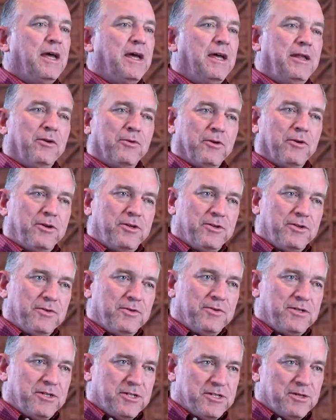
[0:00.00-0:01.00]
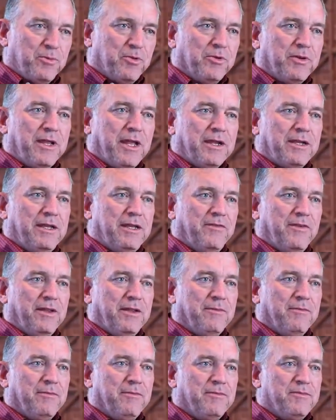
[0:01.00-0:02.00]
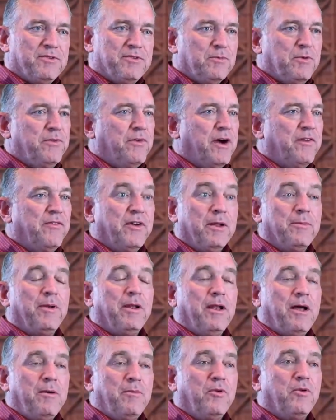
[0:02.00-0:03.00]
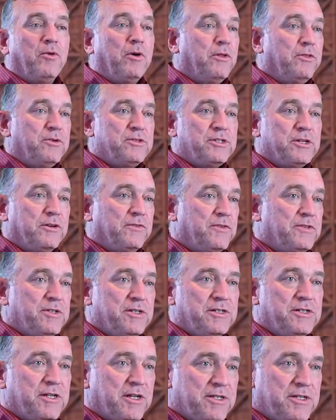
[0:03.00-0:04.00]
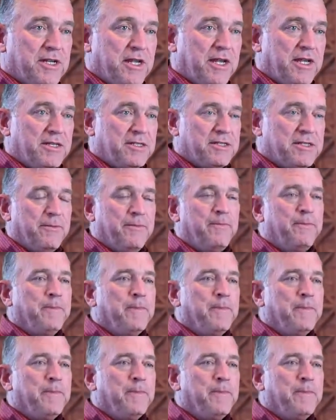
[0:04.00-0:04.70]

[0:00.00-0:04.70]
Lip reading: in order to support the activity. So we've offered up a lot more other services, such as